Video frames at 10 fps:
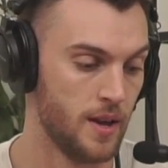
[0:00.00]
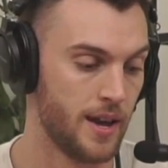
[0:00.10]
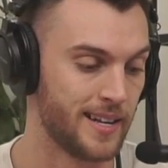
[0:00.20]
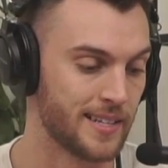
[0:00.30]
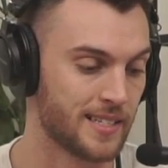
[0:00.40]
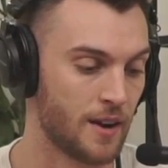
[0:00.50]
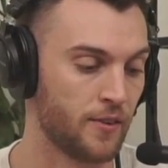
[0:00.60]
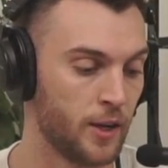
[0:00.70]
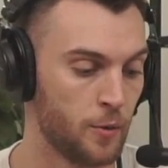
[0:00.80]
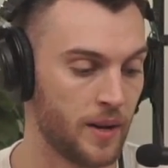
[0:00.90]
He does suffer a
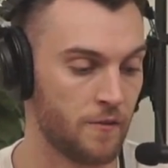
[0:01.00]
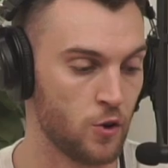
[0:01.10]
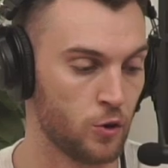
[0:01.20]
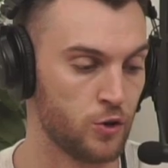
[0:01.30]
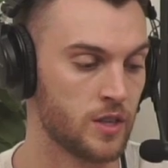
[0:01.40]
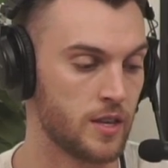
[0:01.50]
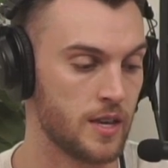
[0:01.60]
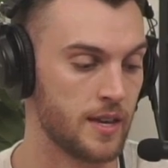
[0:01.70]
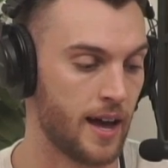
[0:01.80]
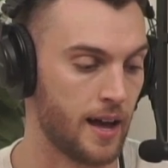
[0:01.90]
little bit if you're using
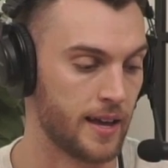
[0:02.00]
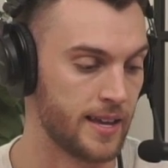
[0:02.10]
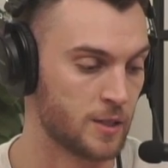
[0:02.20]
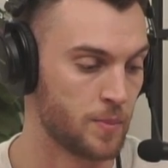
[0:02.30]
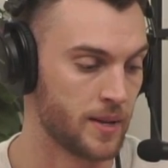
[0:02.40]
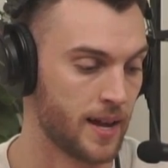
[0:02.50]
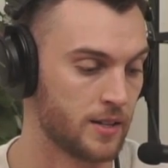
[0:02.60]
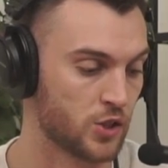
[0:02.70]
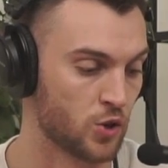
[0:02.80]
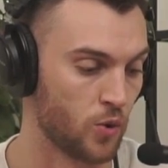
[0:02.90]
the
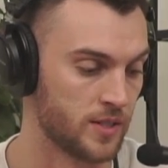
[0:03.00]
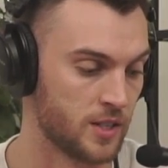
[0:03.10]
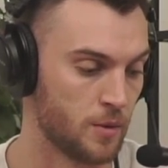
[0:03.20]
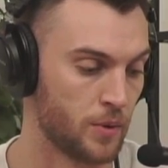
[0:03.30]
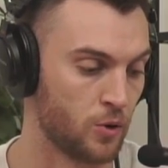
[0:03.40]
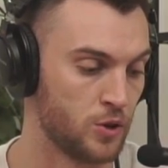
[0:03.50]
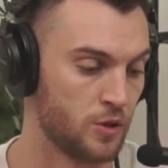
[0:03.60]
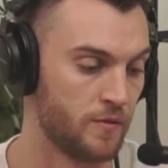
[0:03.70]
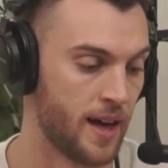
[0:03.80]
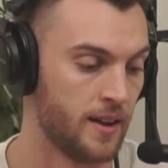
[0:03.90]
ESPN scoring system because
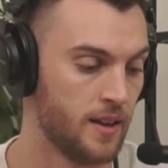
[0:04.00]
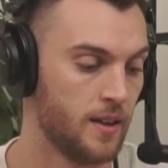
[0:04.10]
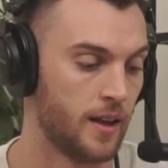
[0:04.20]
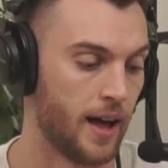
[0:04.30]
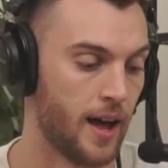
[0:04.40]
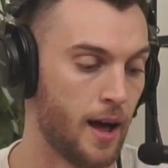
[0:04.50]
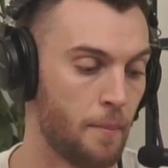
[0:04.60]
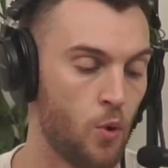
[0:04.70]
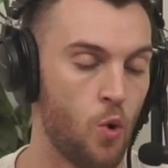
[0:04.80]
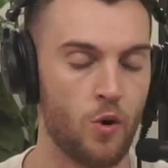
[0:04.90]
of that
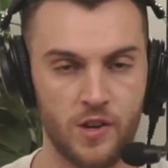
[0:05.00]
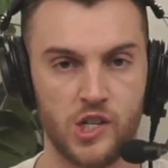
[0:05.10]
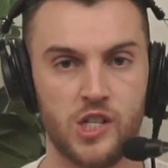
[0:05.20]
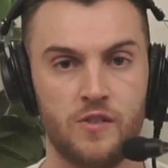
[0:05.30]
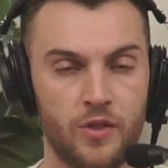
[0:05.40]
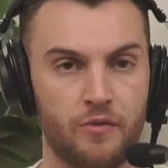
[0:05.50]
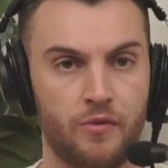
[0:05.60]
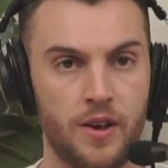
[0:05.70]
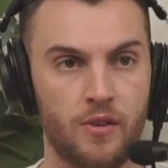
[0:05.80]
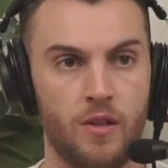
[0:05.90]
poor efficiency from the
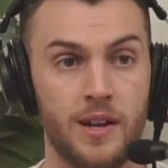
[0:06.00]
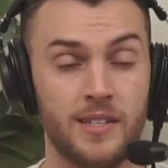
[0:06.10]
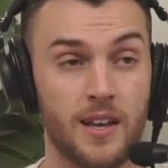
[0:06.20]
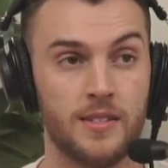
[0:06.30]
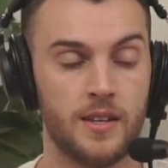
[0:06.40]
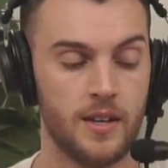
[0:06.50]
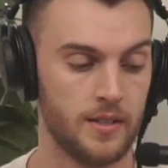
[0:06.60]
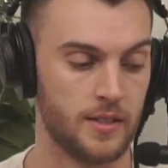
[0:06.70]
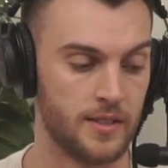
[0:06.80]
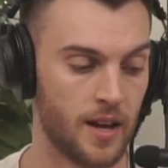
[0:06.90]
free throw line does
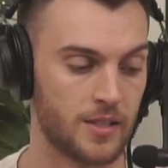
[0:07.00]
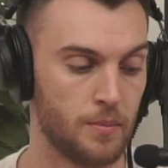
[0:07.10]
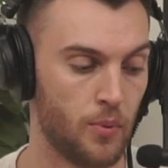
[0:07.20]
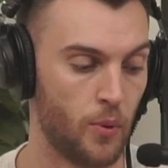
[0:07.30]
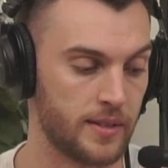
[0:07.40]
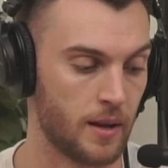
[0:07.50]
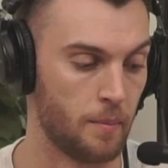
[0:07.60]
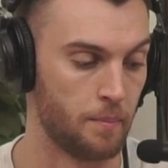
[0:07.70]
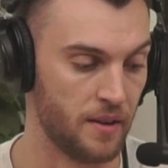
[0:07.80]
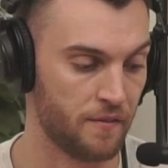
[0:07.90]
deduct some points a
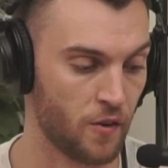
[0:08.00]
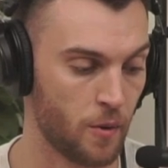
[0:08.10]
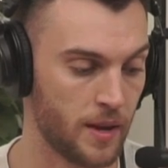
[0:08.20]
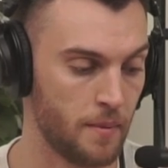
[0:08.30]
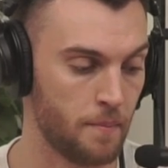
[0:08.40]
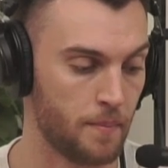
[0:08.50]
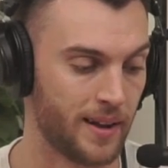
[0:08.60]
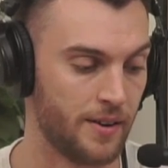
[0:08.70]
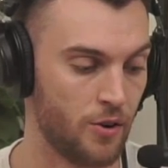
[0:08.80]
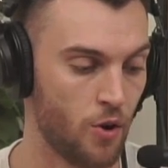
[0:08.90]
bit from him,
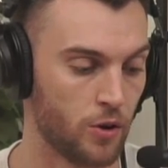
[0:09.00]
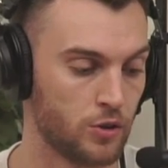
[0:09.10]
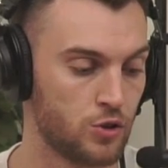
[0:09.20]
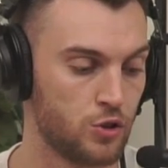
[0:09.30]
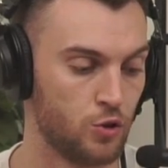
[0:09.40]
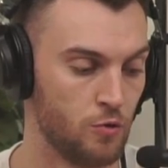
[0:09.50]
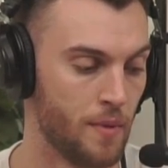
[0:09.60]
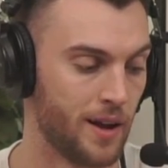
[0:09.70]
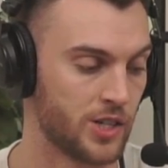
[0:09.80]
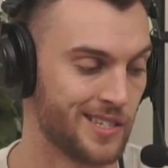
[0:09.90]
but not too
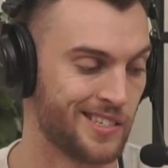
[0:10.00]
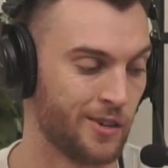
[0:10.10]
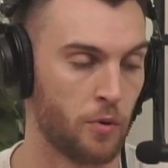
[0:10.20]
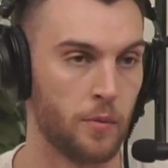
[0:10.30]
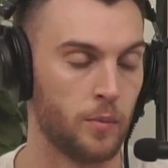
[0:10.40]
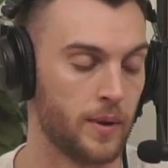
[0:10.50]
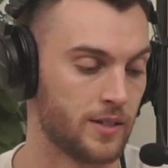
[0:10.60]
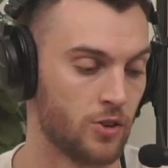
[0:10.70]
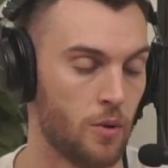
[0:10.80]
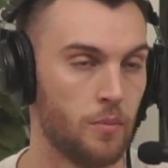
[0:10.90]
much. He's still probably a
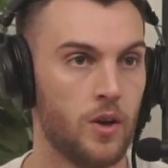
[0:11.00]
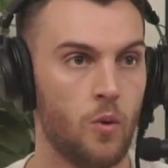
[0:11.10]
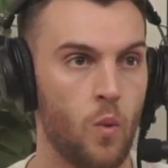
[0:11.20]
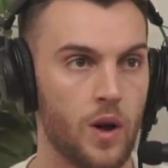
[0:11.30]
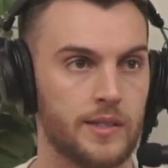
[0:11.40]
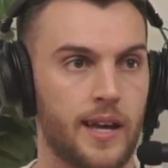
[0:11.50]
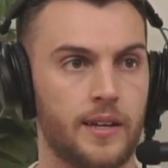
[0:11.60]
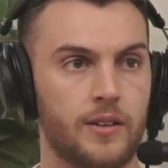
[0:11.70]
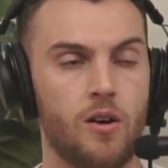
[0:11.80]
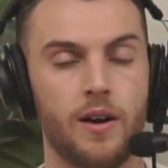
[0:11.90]
top
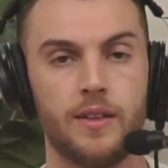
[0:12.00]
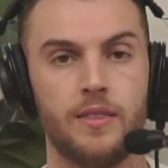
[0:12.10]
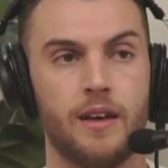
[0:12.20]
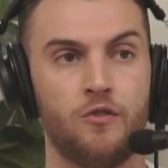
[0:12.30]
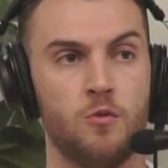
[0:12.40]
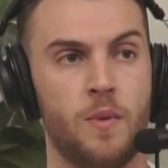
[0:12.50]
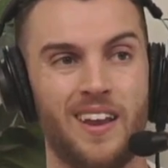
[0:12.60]
110 guy in that format.